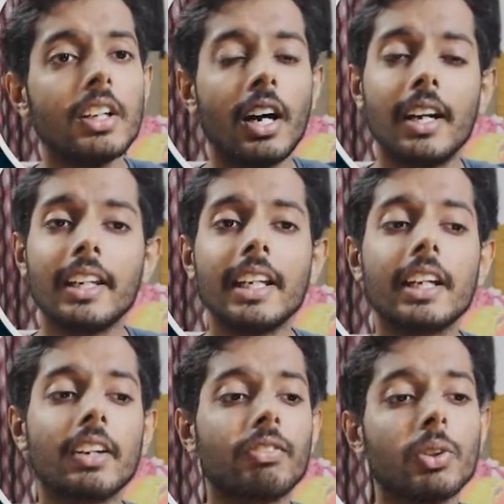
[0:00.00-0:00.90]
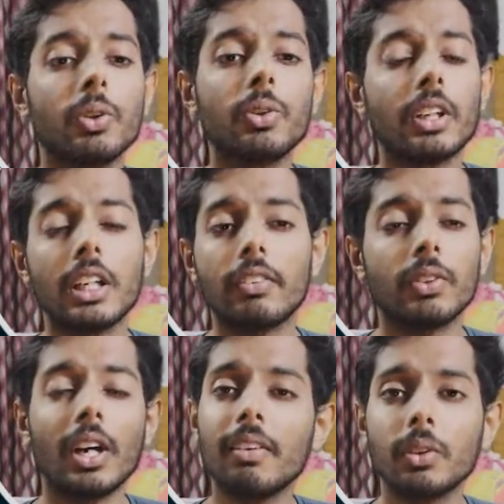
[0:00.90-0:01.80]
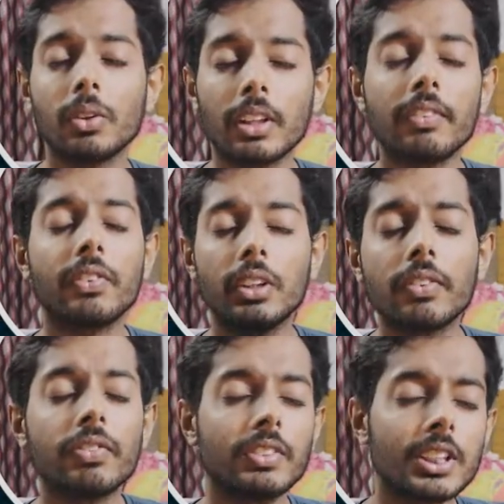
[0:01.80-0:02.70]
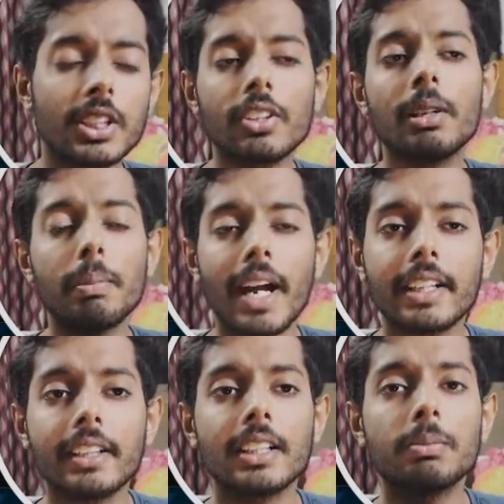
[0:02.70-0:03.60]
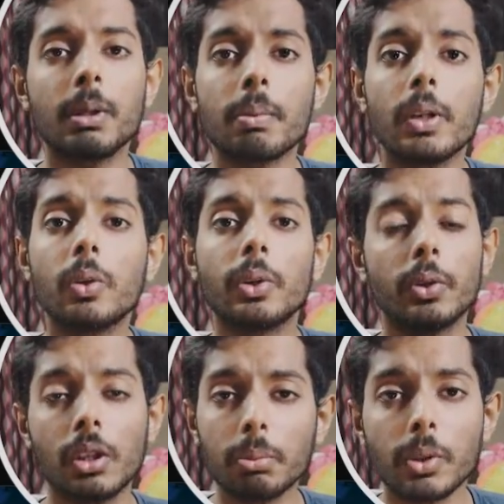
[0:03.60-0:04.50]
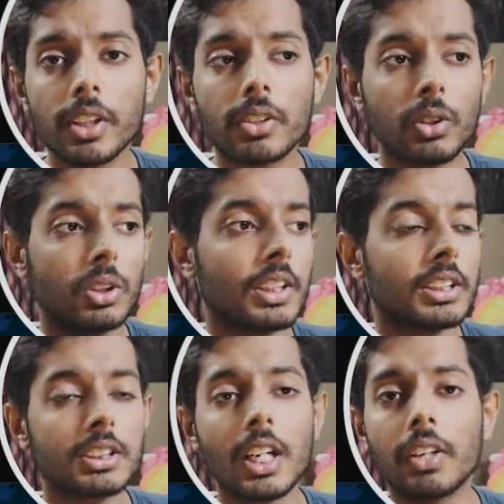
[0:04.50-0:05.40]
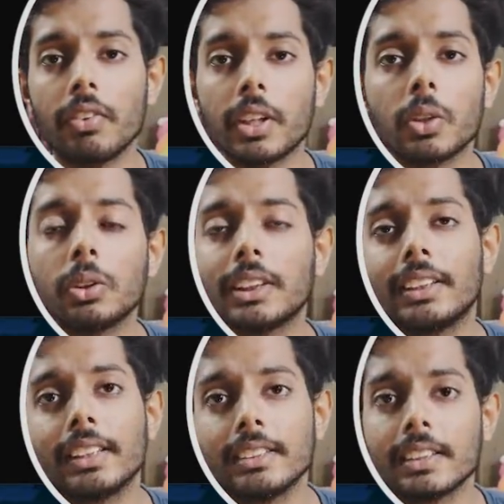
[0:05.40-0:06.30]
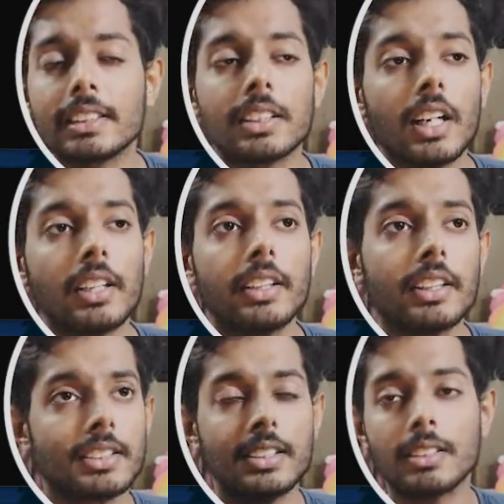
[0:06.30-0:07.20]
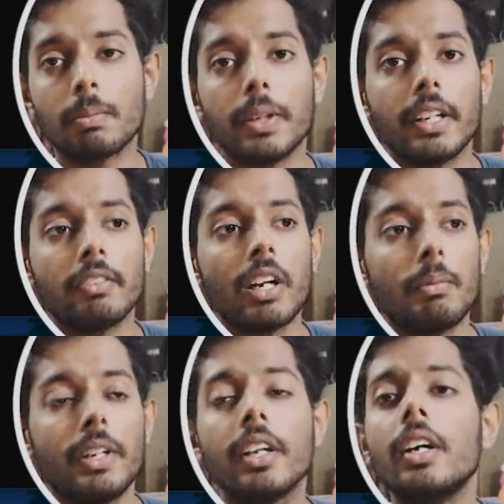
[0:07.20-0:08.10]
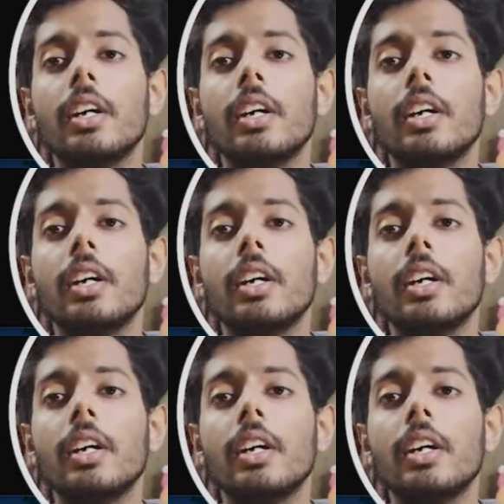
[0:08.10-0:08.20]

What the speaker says: Earlier, if the general pattern is people do dual boot, so they start Windows and then they start Linux as a separate environment.